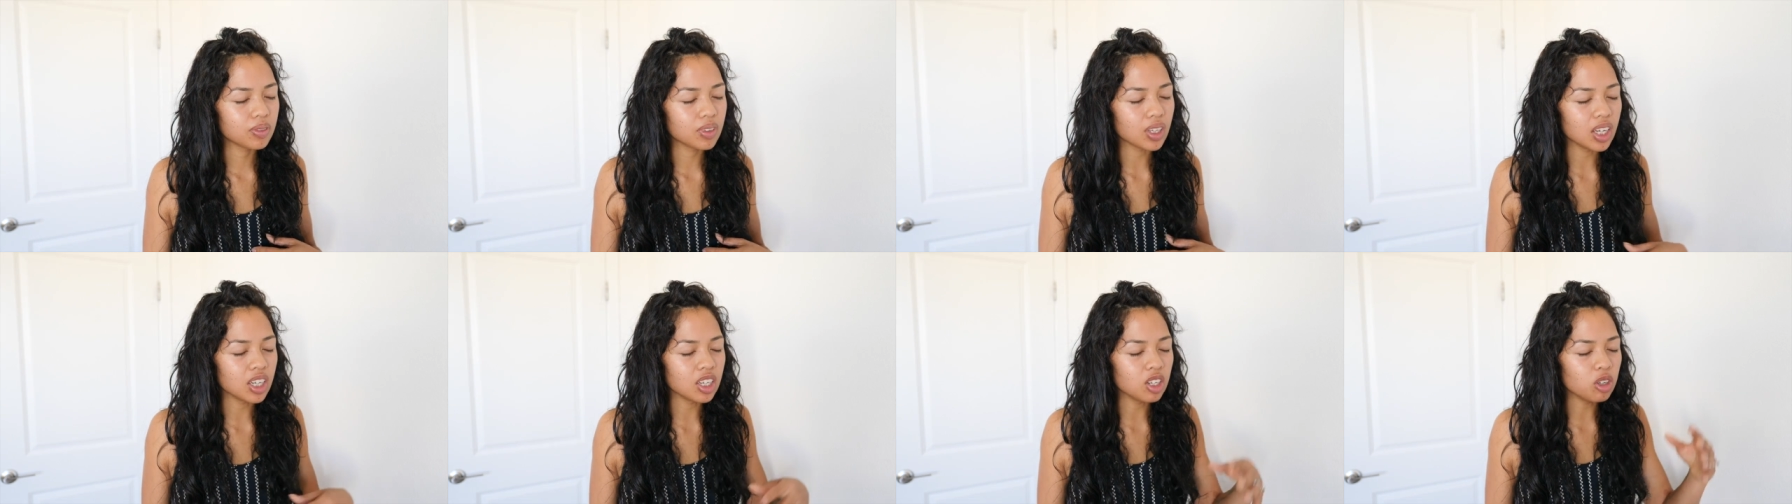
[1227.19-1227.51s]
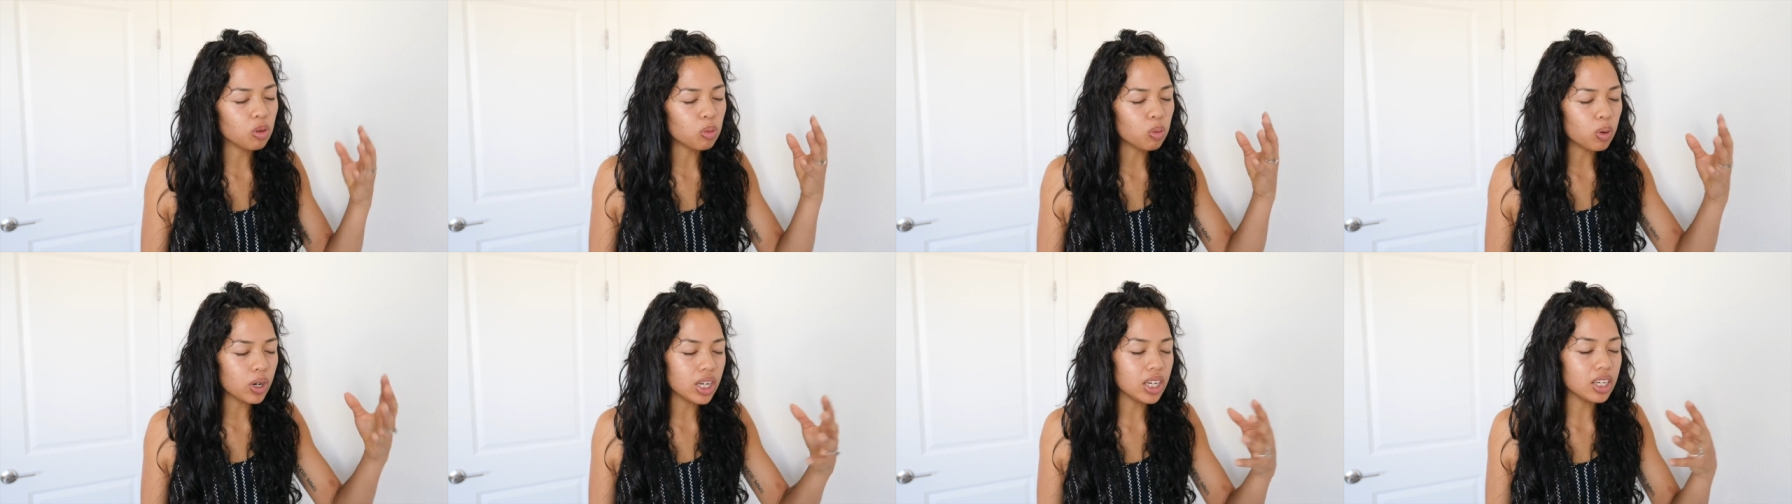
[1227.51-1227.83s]
And
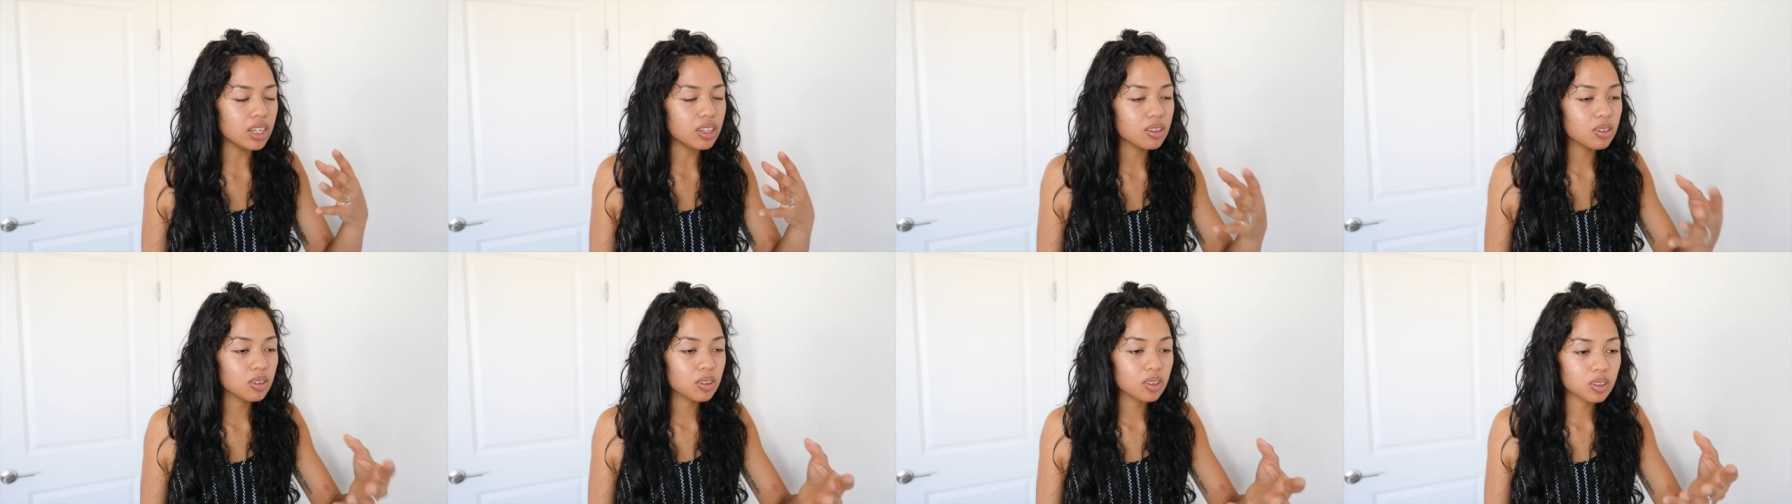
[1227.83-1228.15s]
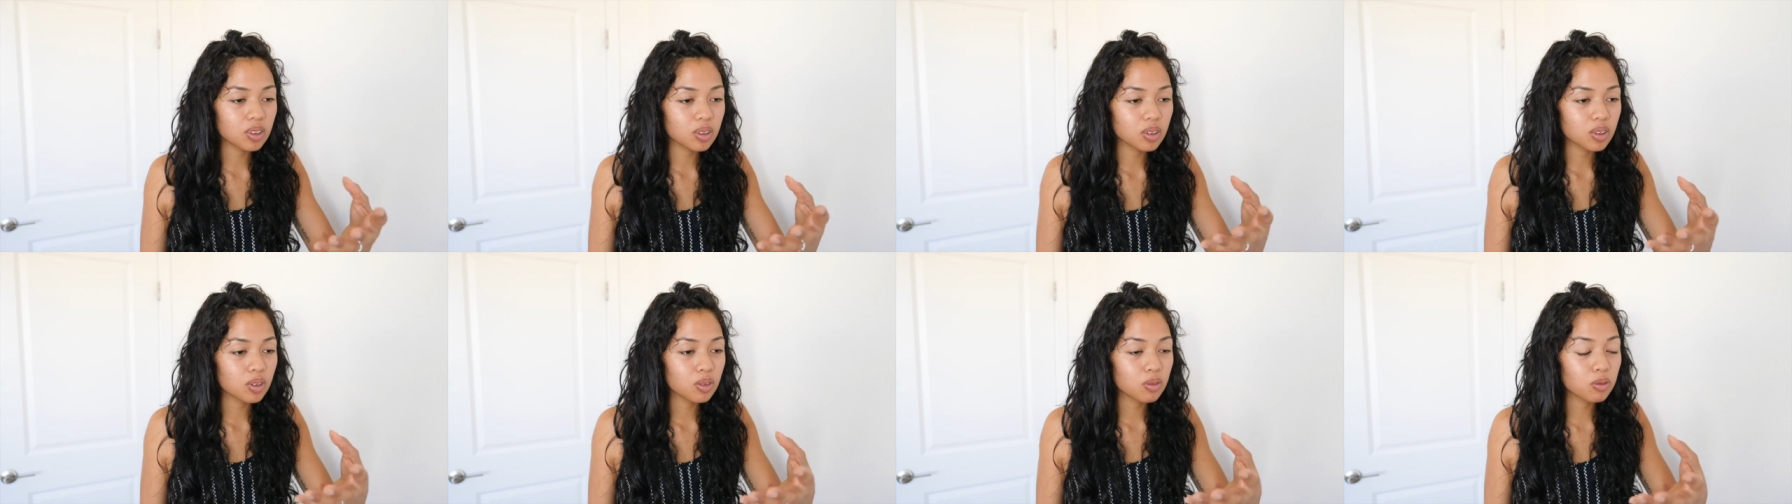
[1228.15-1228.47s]
you wait
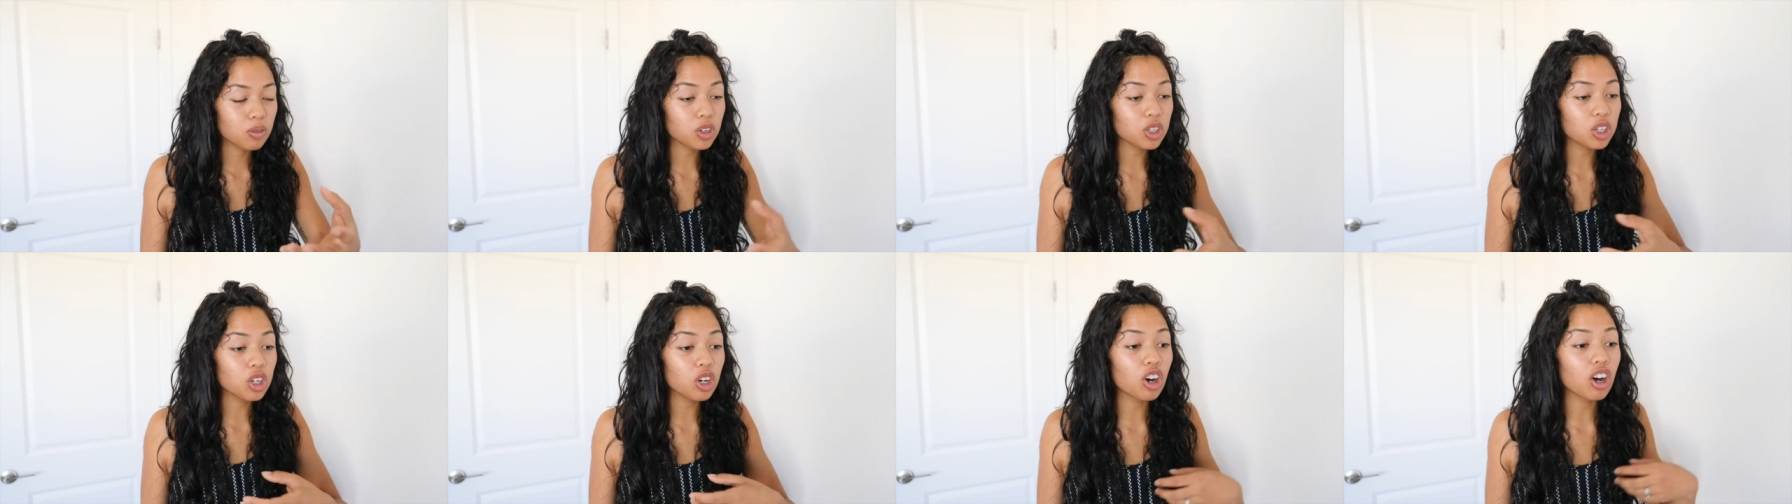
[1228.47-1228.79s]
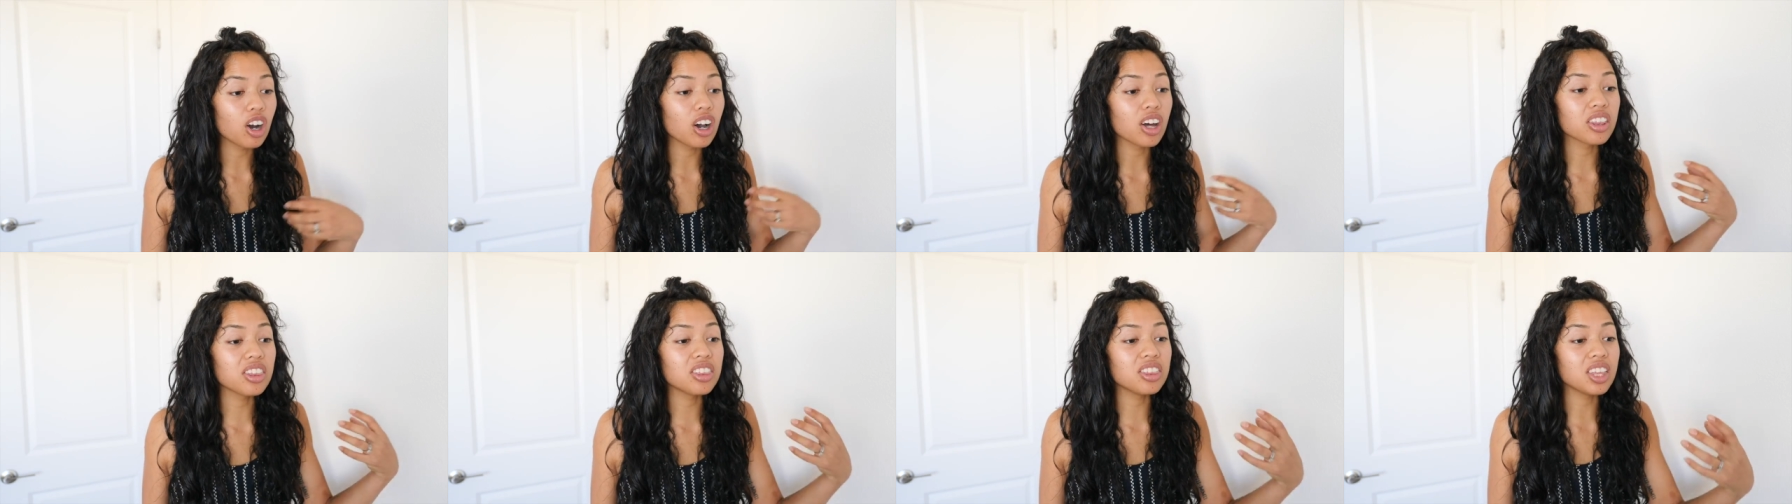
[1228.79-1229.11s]
for your
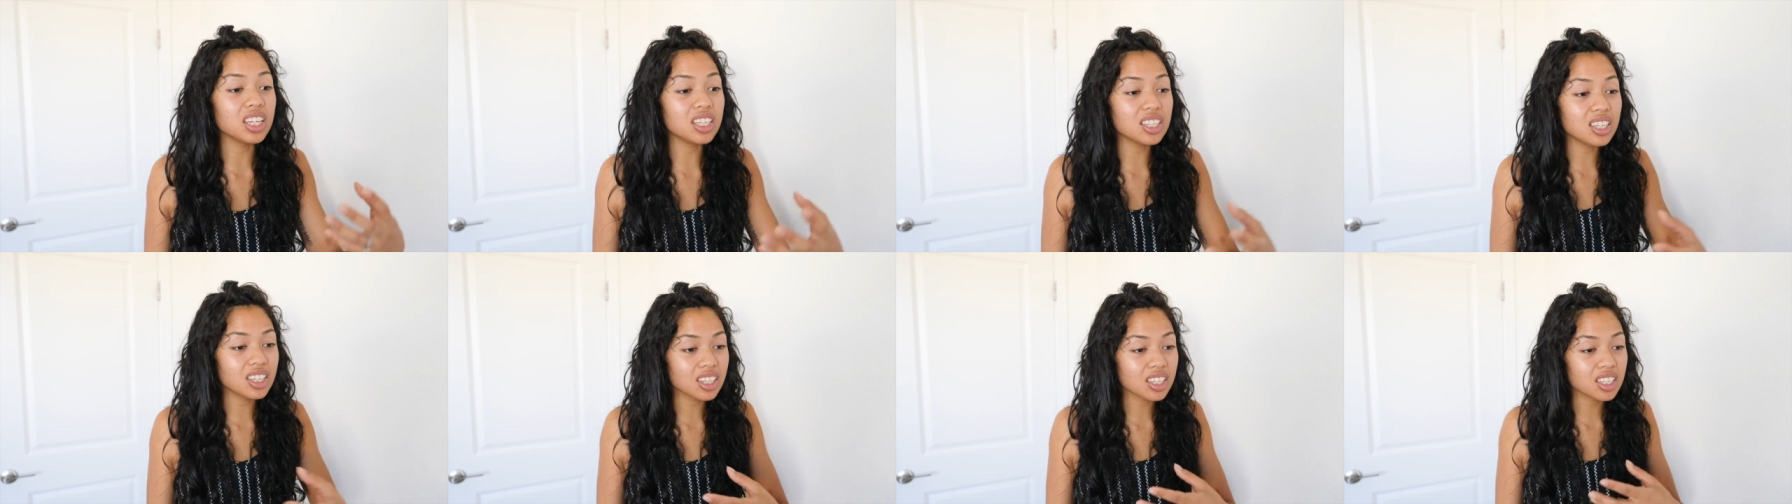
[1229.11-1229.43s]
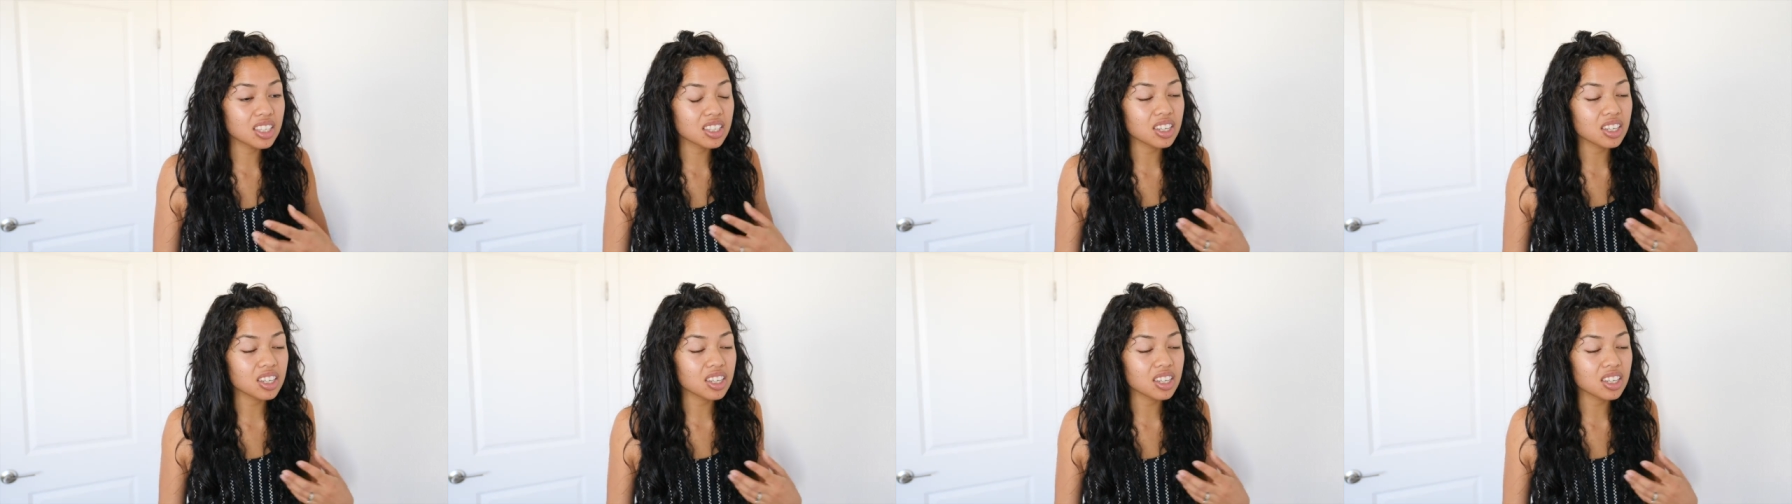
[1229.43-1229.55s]
authentic